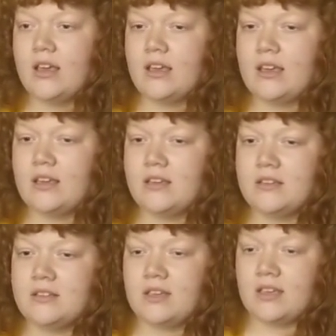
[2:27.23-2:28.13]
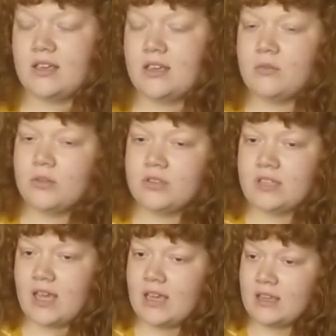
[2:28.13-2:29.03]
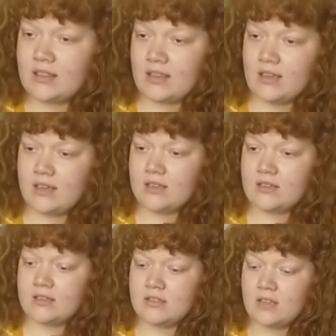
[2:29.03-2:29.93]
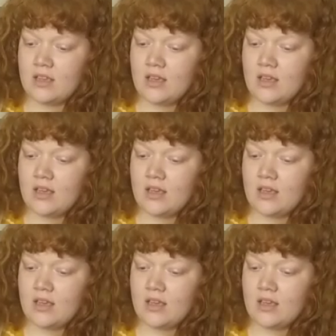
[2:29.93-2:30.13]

is he will take things